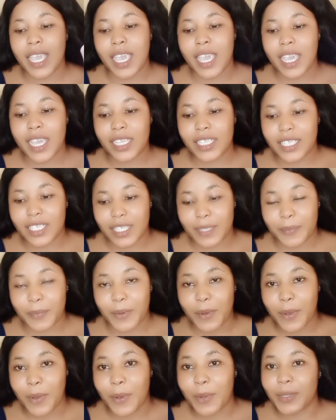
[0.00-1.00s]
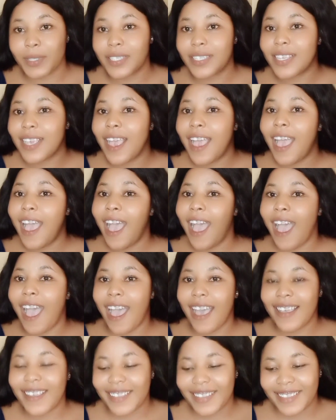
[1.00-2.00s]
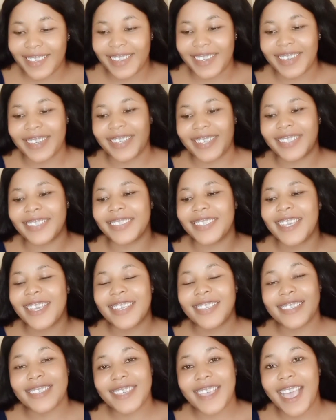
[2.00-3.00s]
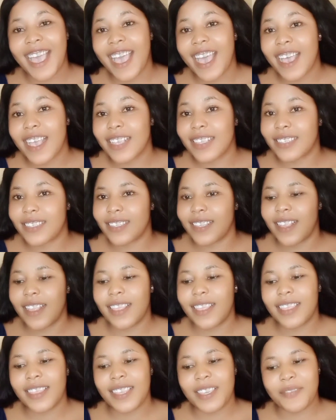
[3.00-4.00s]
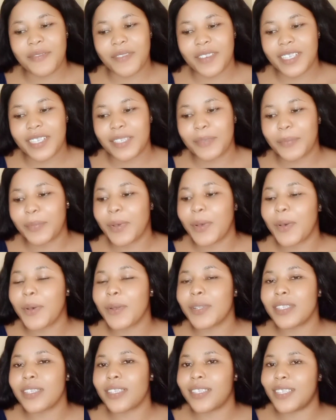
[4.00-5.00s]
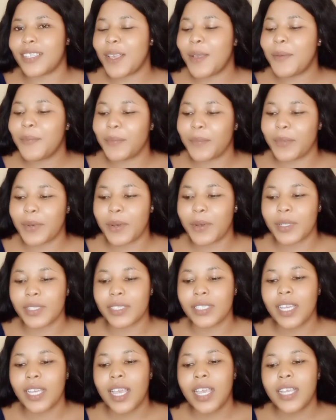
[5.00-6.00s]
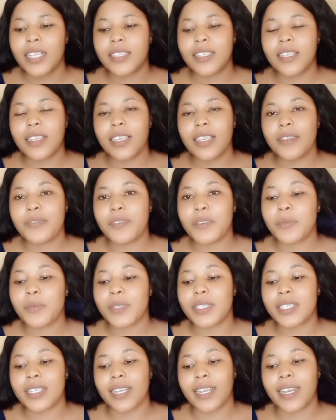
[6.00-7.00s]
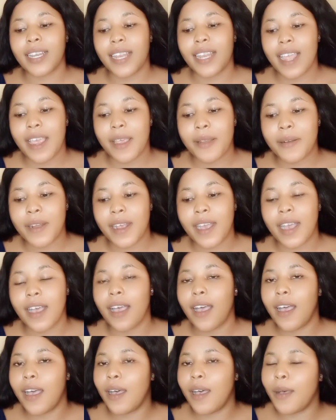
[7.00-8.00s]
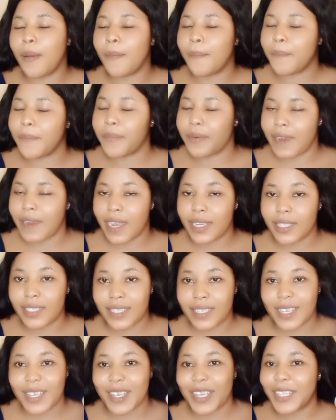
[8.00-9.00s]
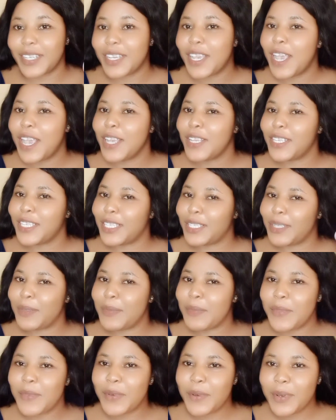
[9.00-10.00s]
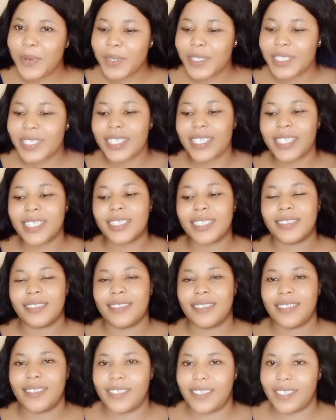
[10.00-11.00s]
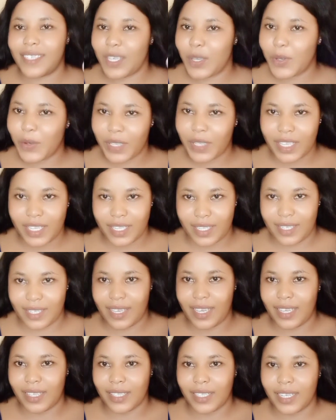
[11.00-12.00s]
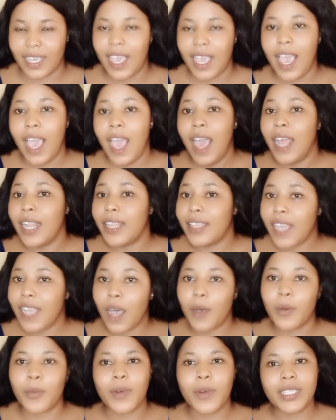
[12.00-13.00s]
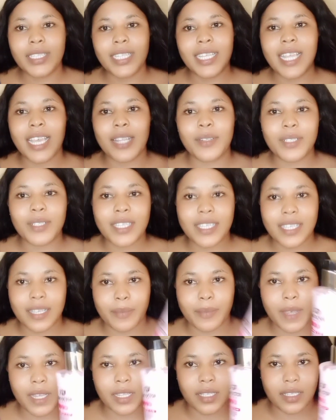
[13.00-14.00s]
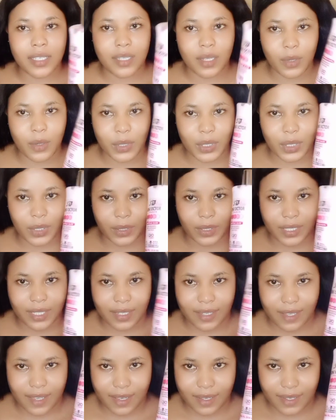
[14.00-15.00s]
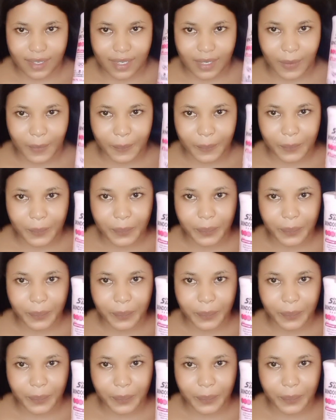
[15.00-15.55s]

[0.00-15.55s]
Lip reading: age spots, acne, scars, liver spots, sunburn, to leave you with a clearer, brighter, smooth, silky skin. Now, one thing I noticed about this lotion is this.